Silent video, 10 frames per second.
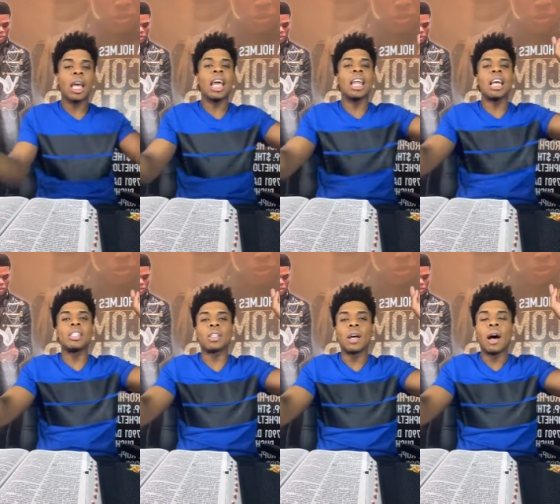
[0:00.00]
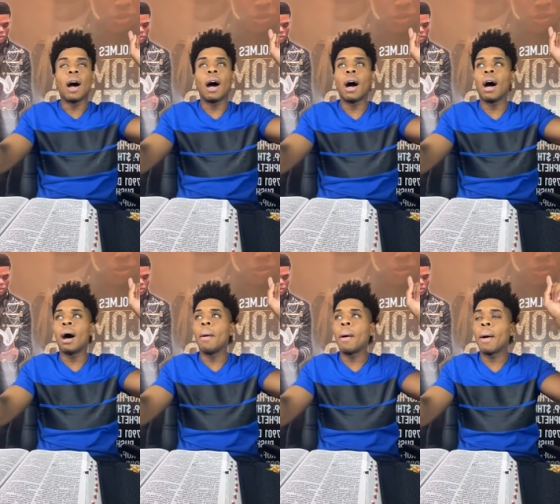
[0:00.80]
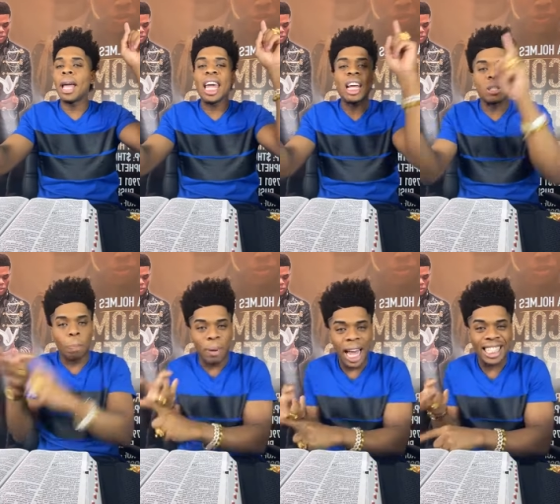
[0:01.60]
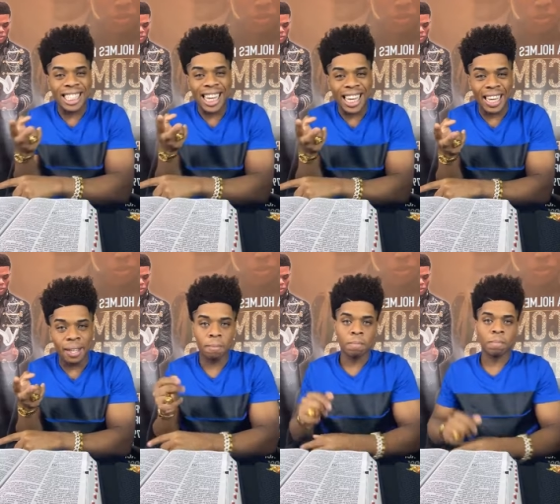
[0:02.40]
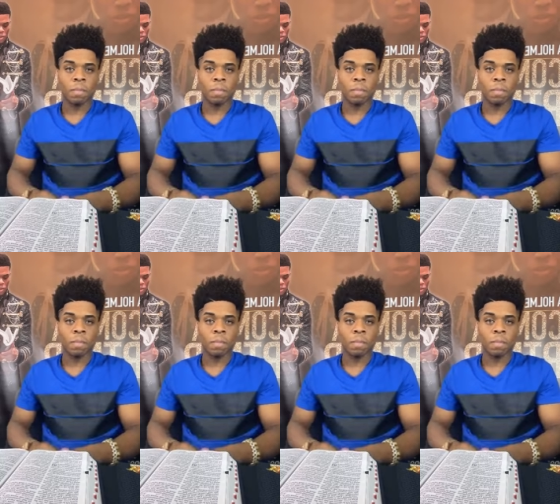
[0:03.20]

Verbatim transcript: It is uh it is blessing.